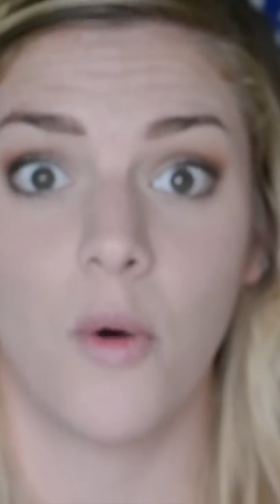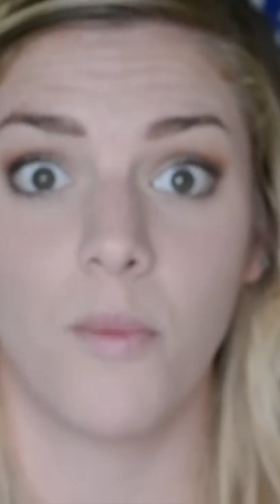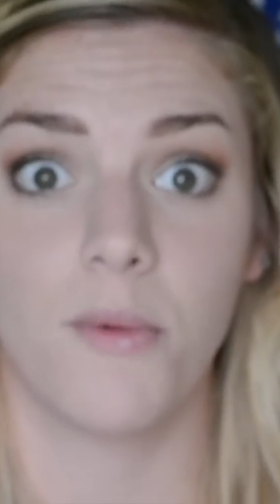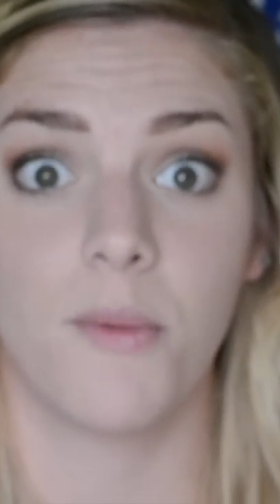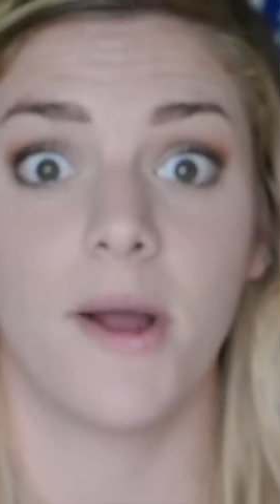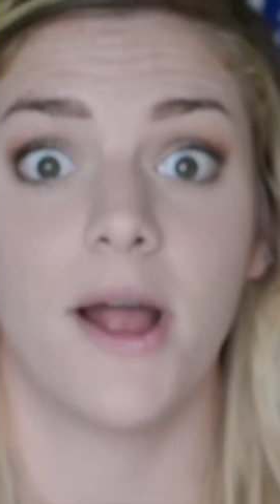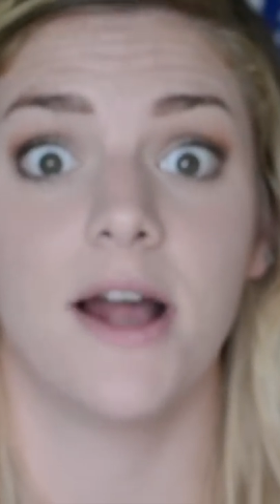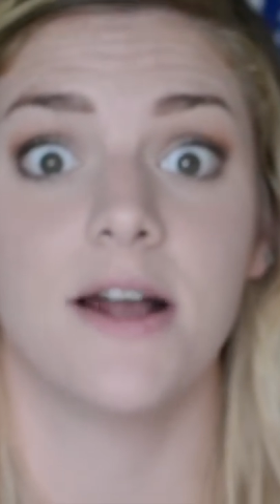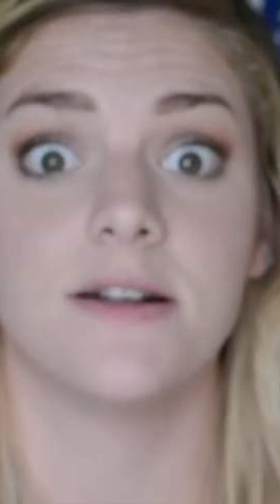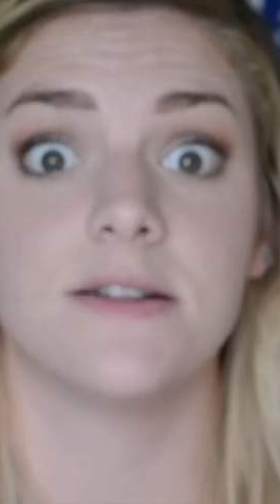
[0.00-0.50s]
Open
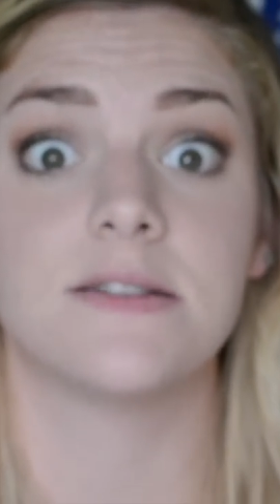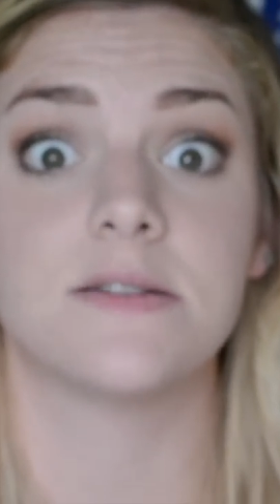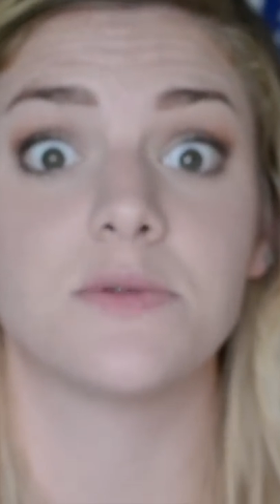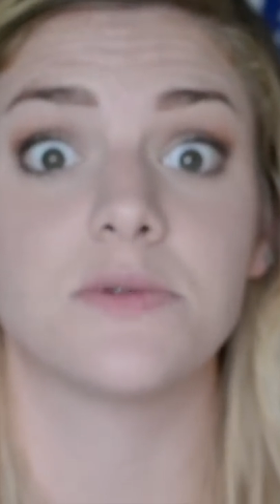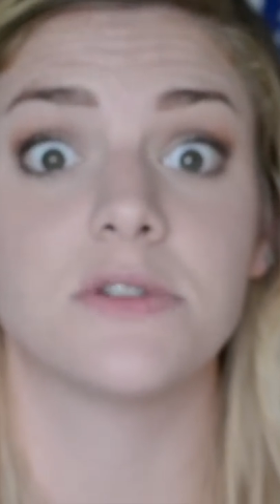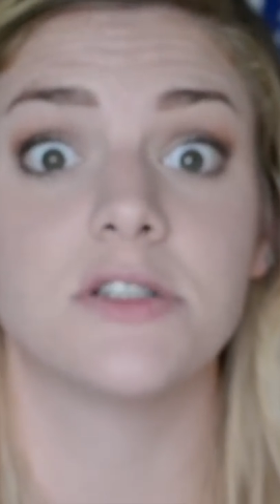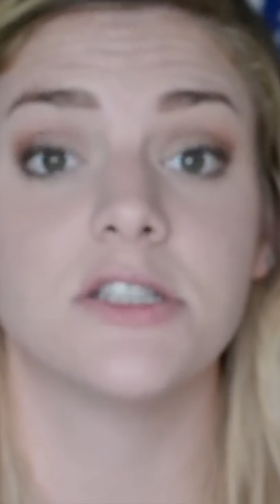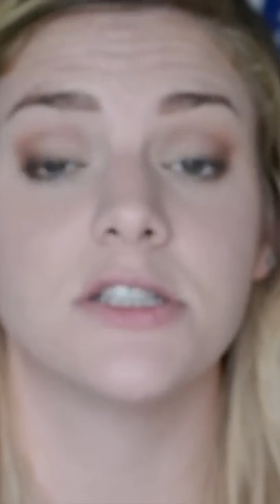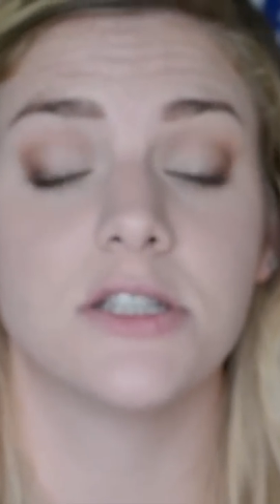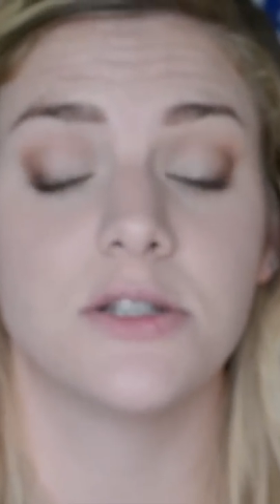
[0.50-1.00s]
my eyes
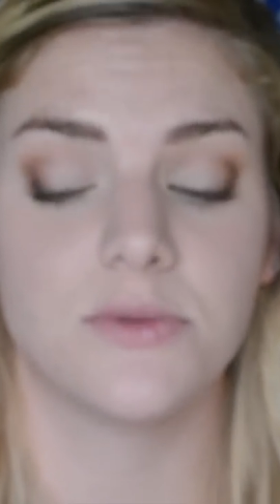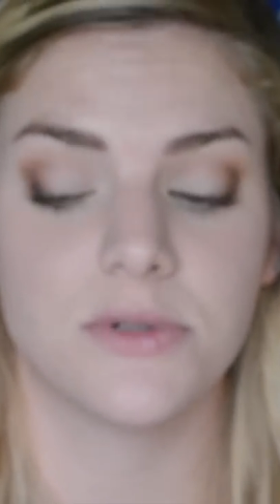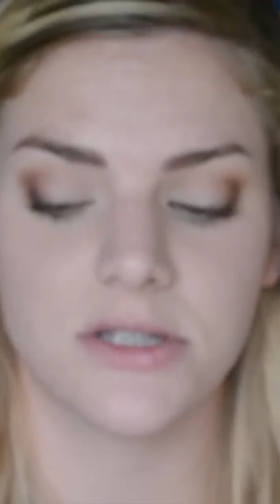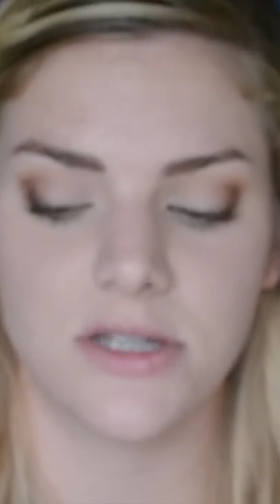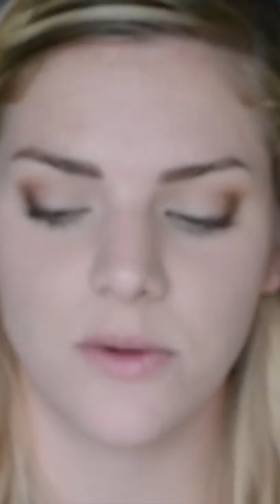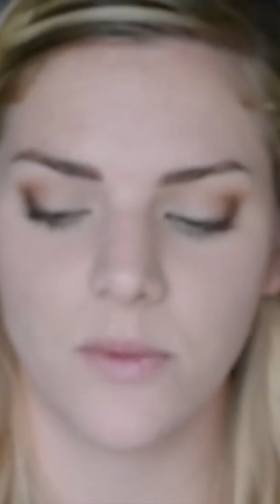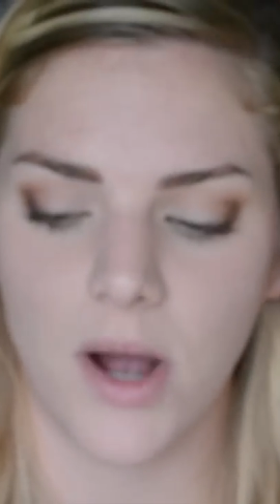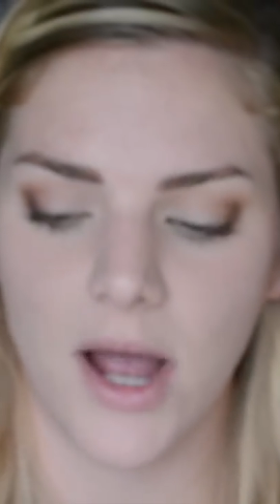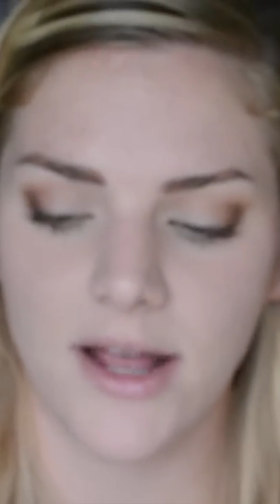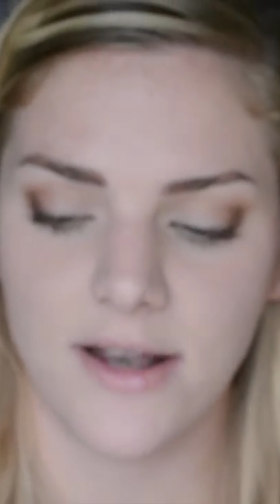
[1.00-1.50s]
really,
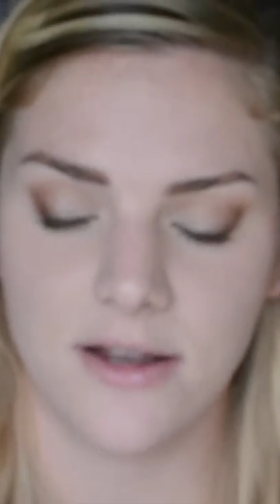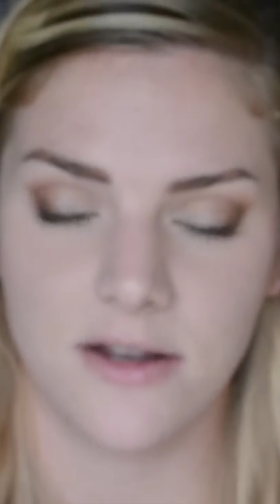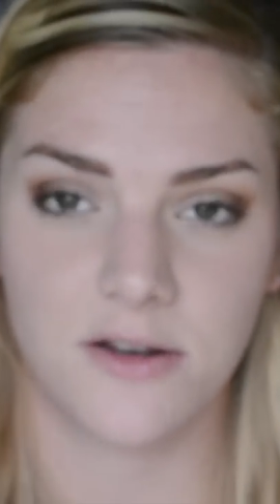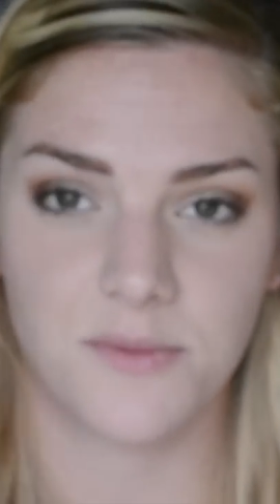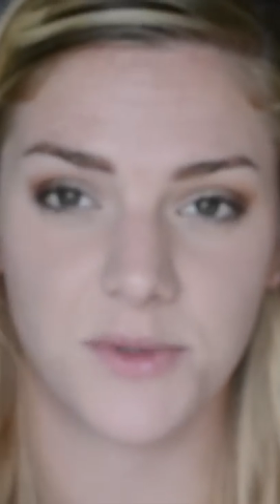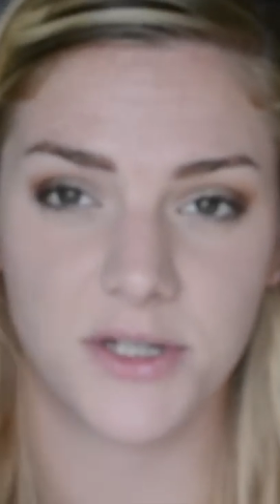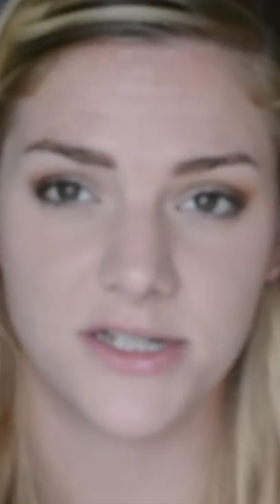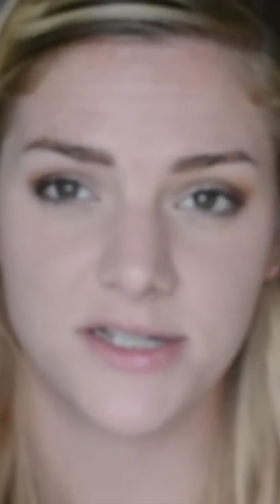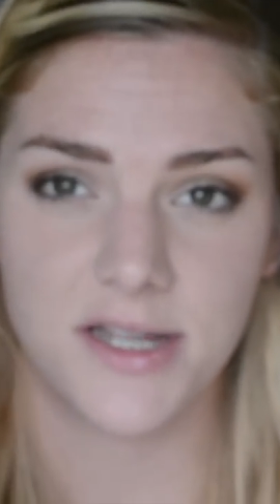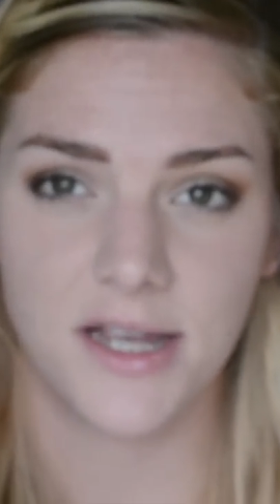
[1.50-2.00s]
really wide, and I'm gonna